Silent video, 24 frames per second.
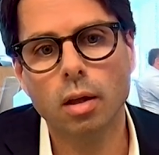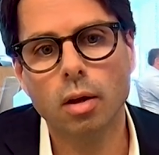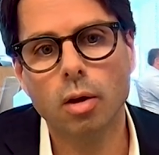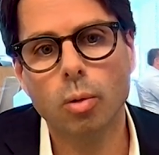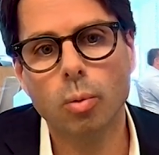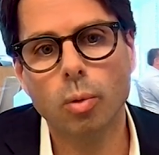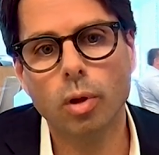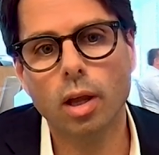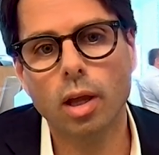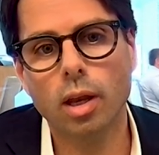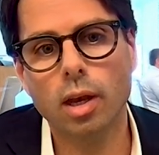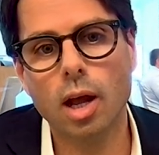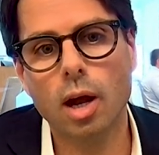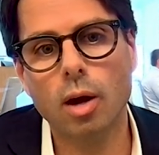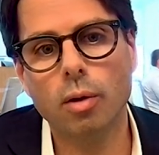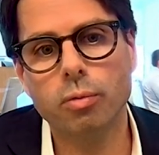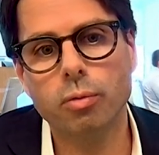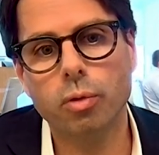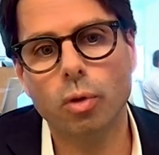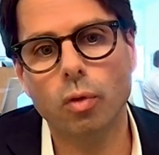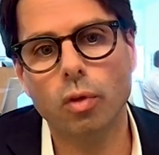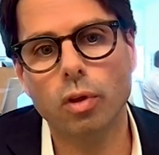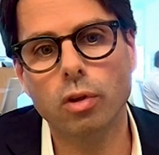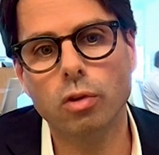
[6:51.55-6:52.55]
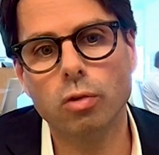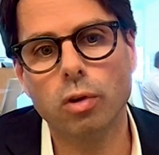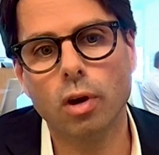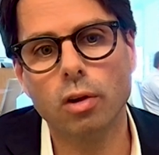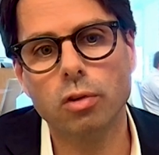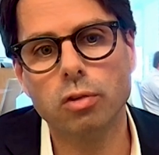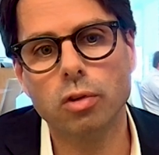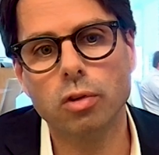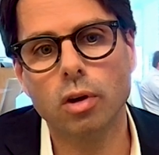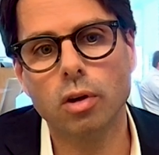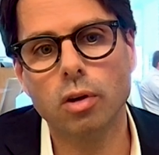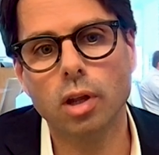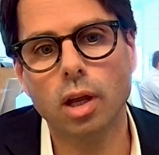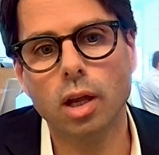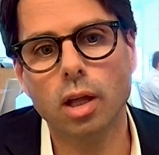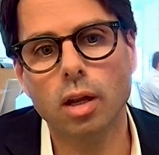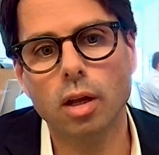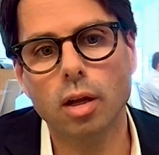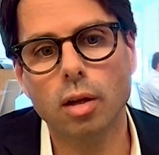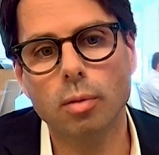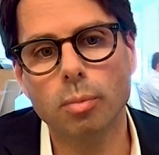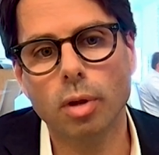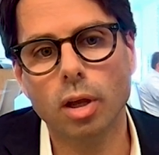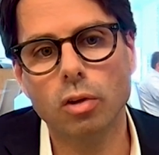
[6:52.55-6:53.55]
we can now fully trust our data
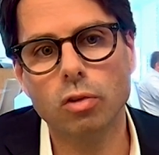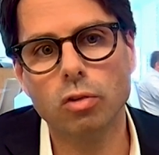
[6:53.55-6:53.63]
and make